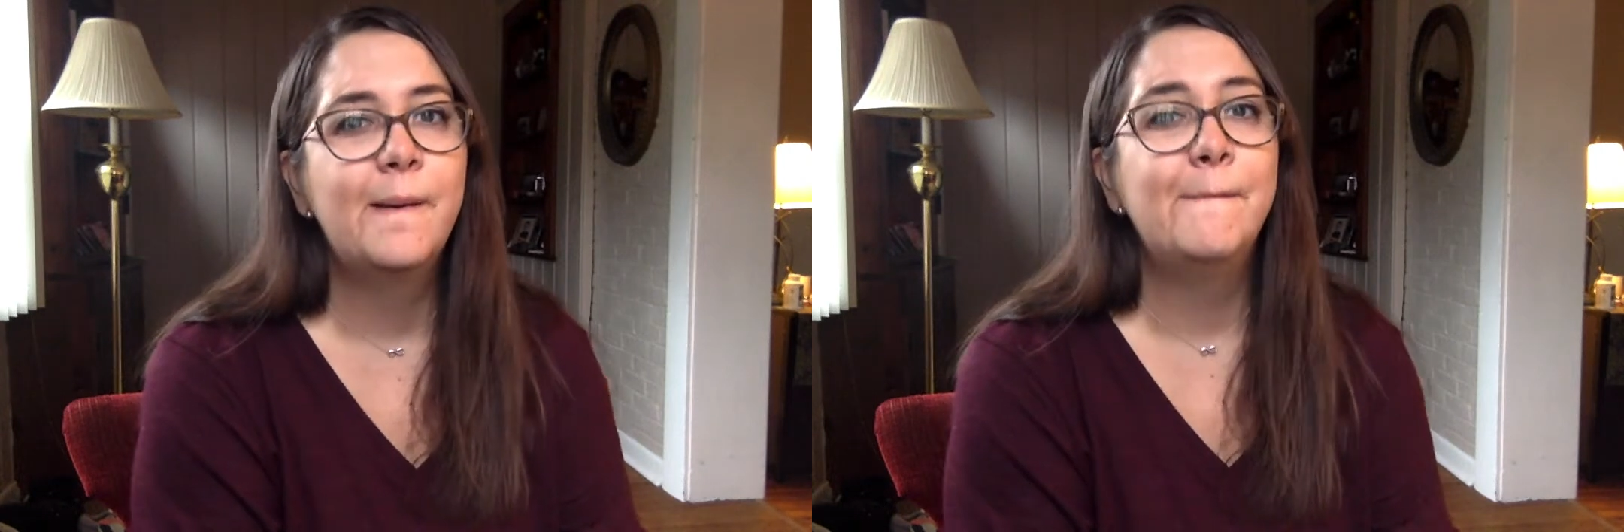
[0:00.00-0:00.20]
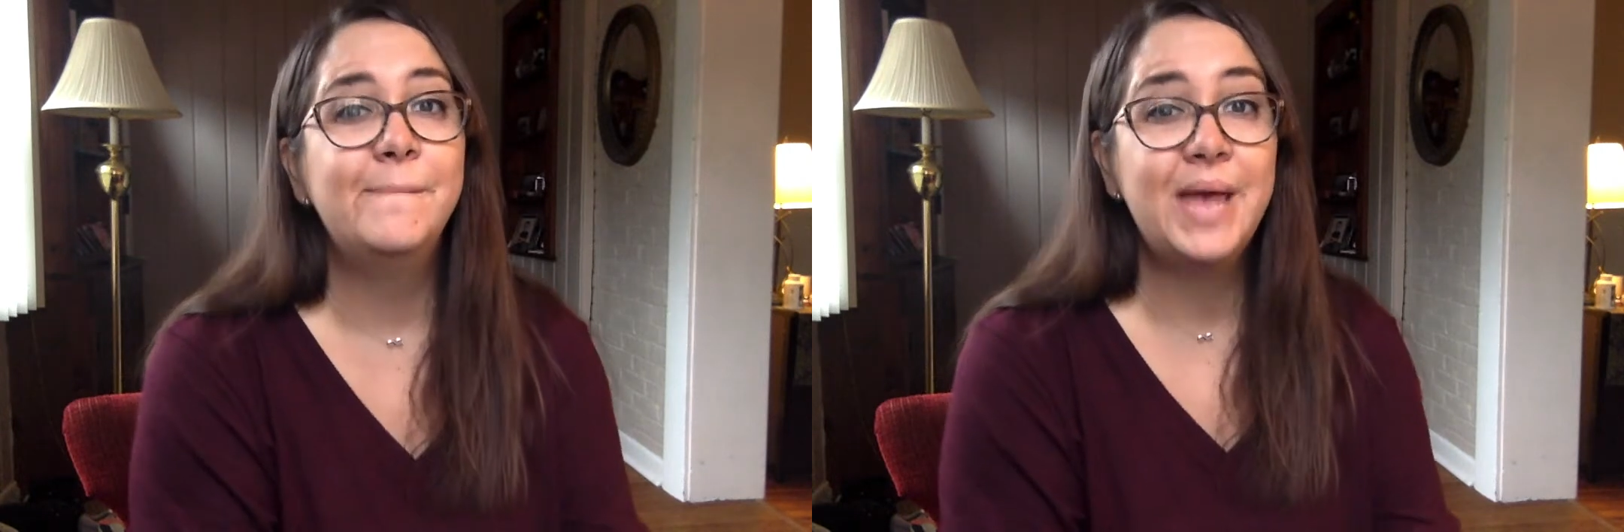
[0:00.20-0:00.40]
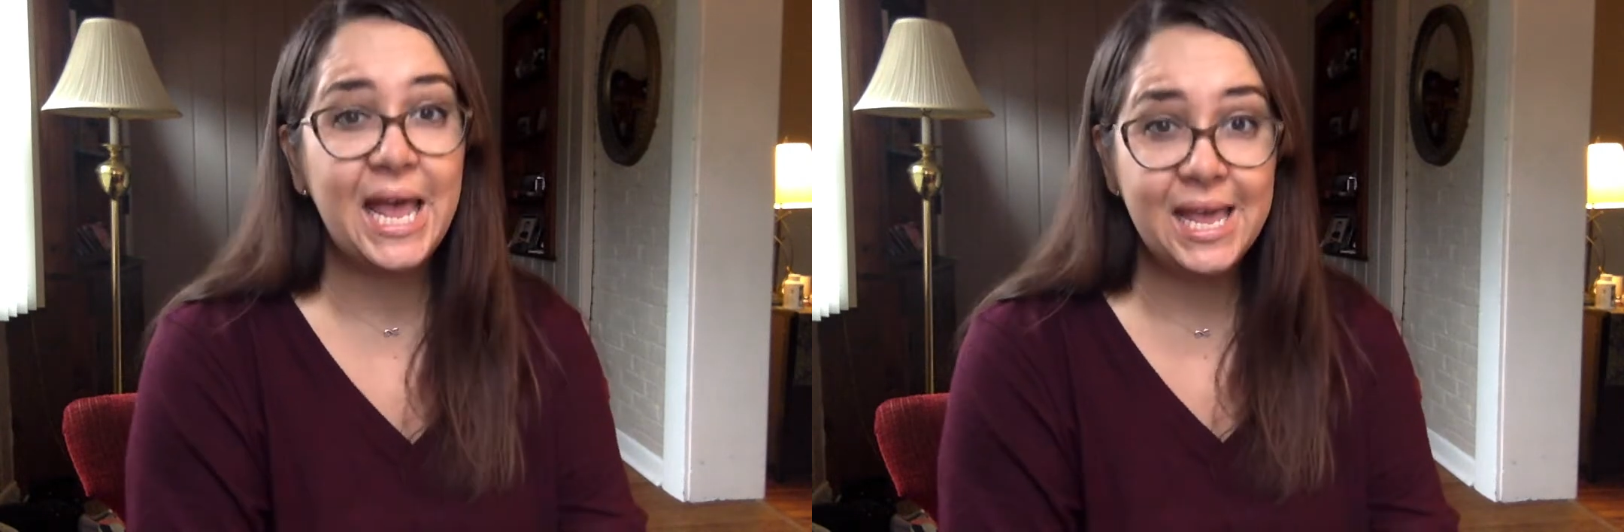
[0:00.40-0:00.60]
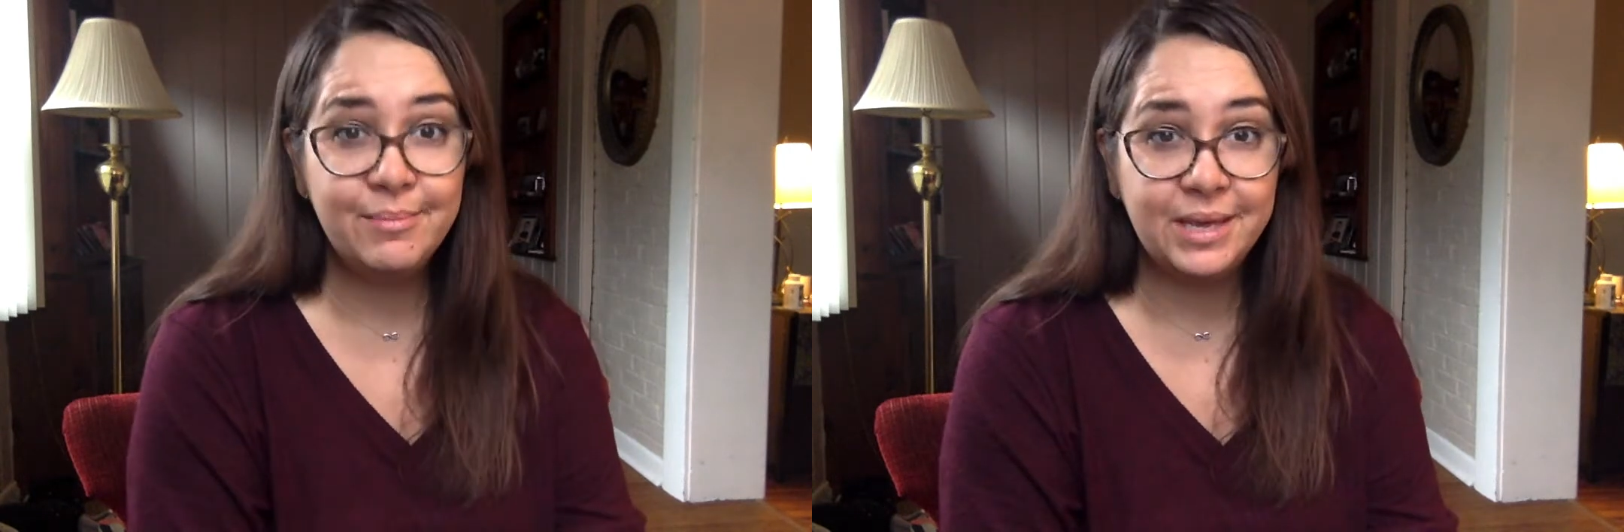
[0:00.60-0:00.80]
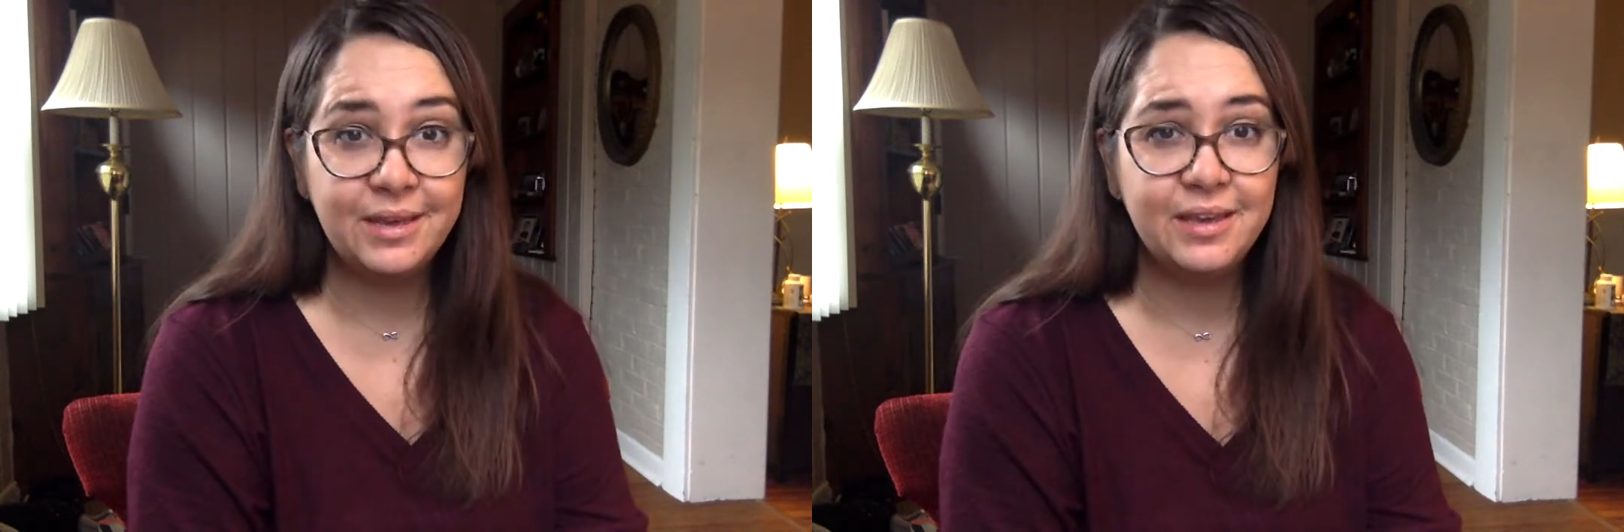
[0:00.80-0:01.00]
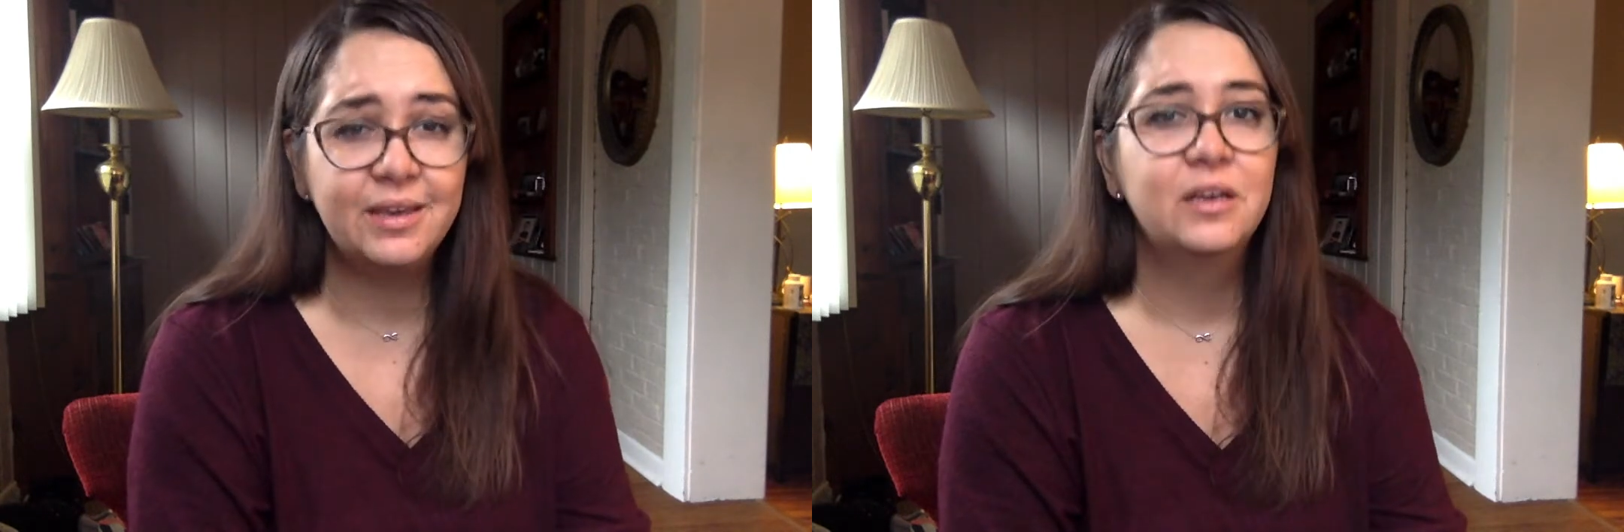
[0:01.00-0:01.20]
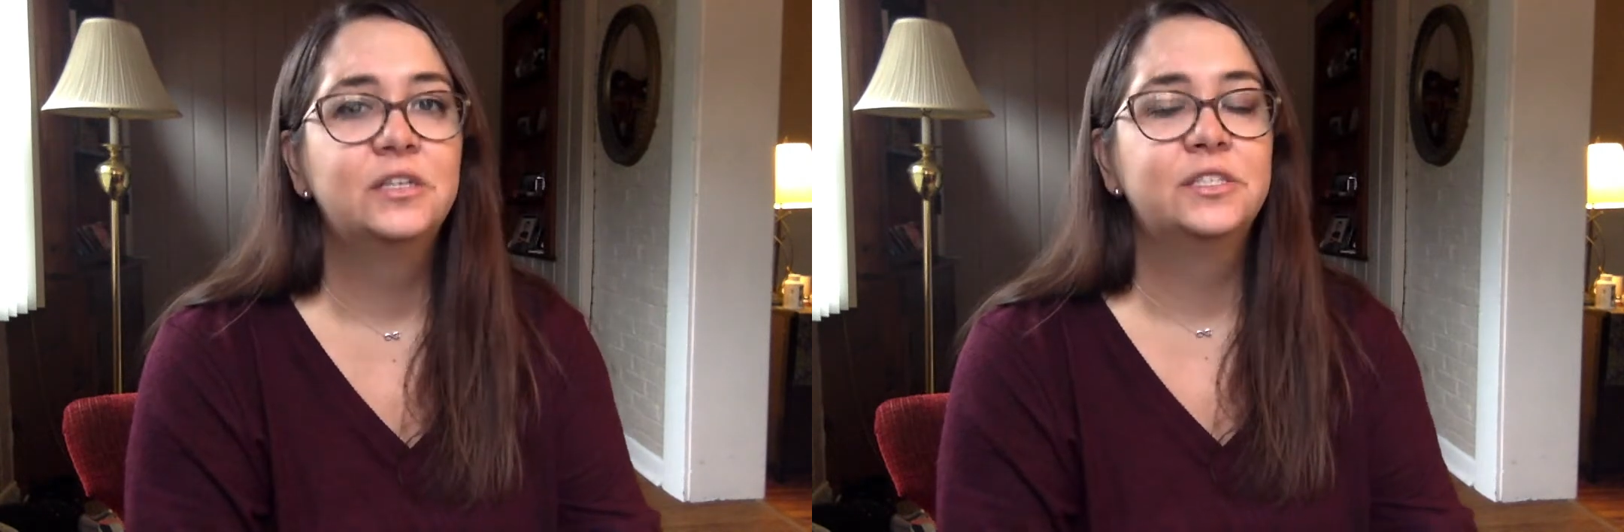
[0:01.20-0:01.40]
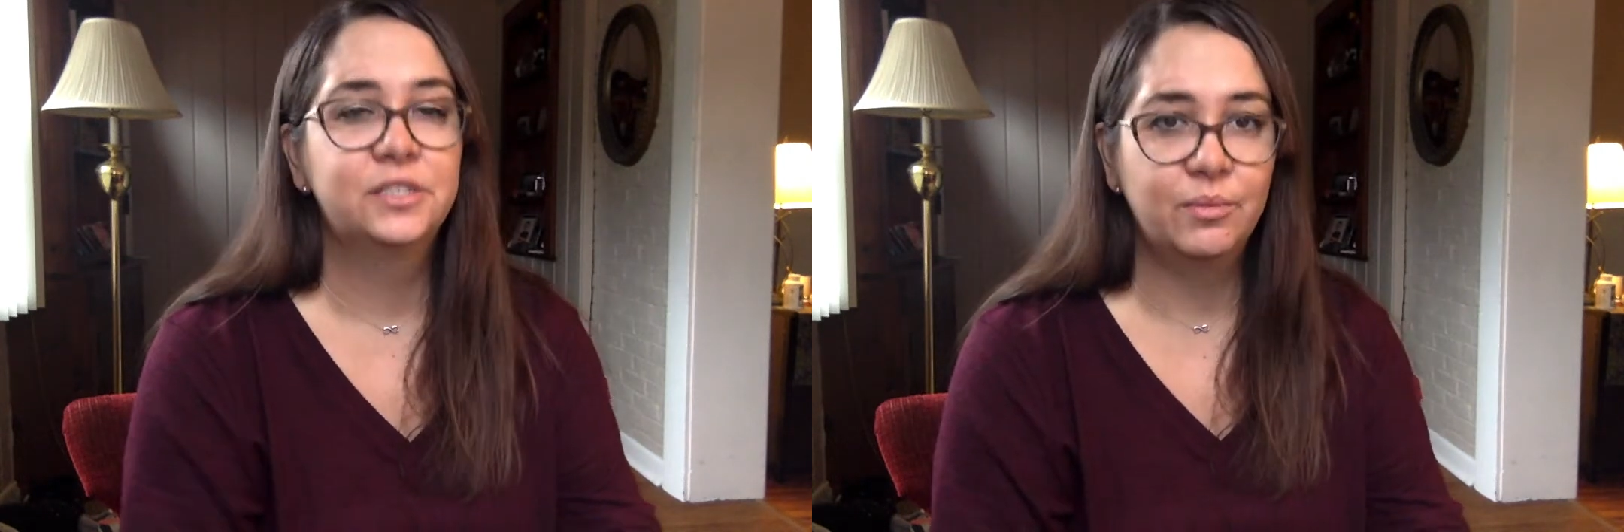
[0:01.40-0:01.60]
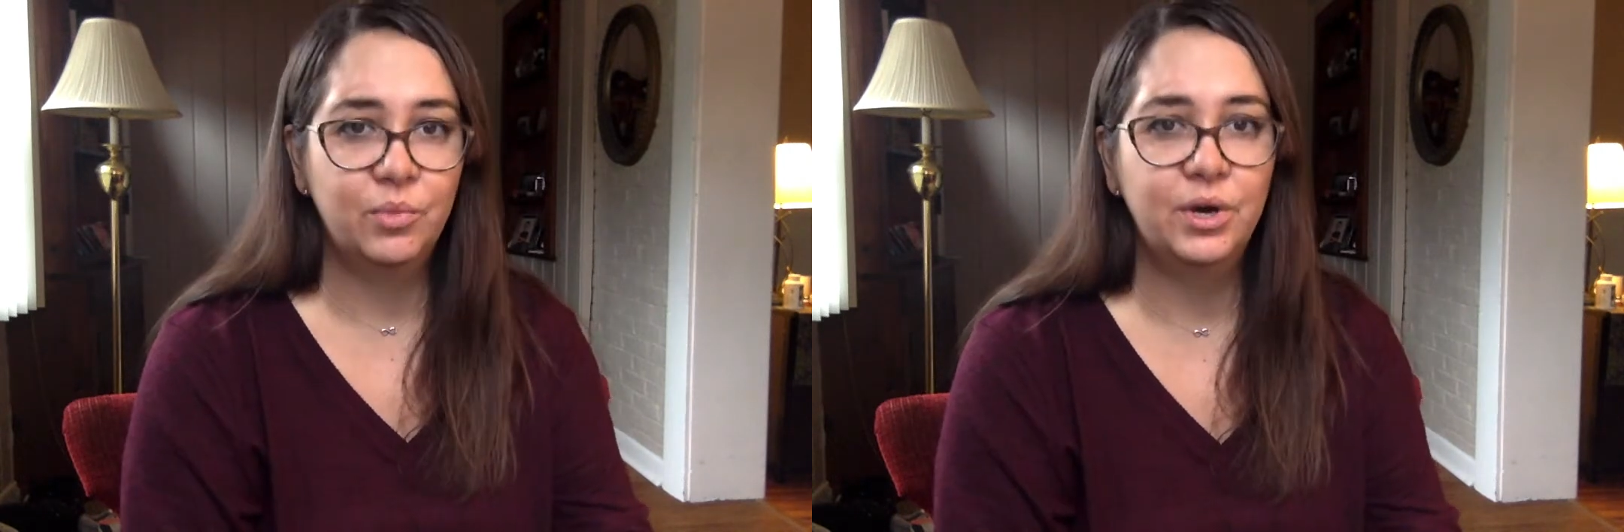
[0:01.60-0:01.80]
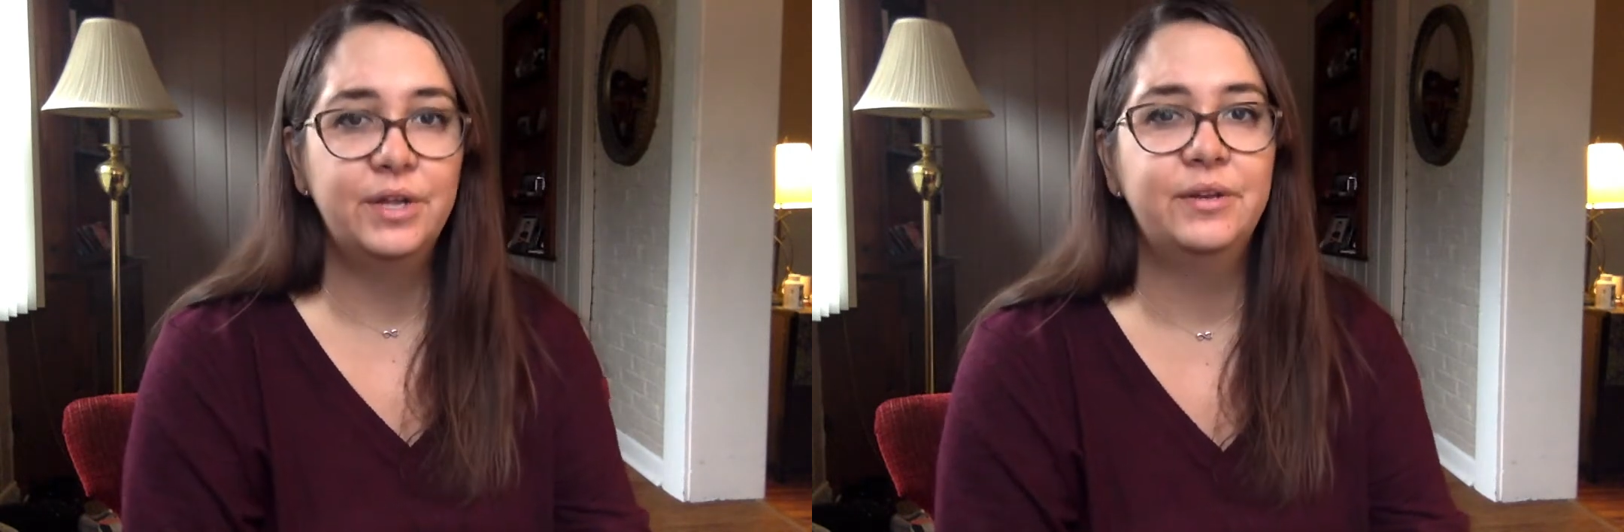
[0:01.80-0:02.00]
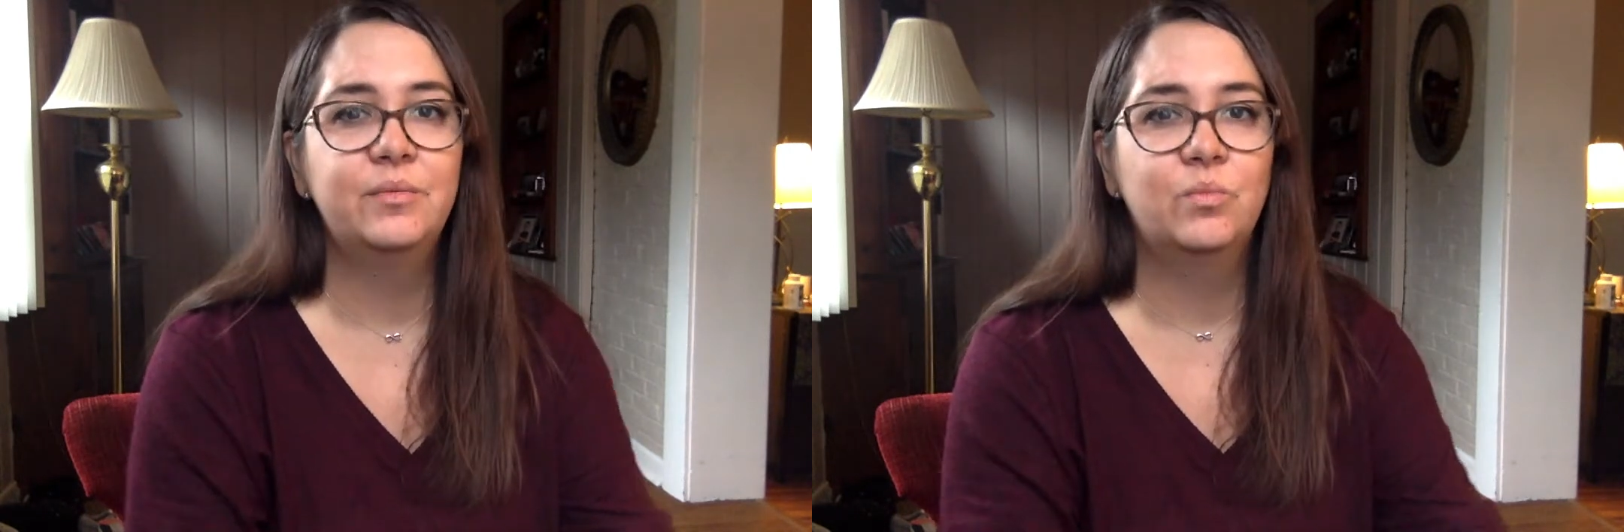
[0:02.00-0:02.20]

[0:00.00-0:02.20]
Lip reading: maybe someone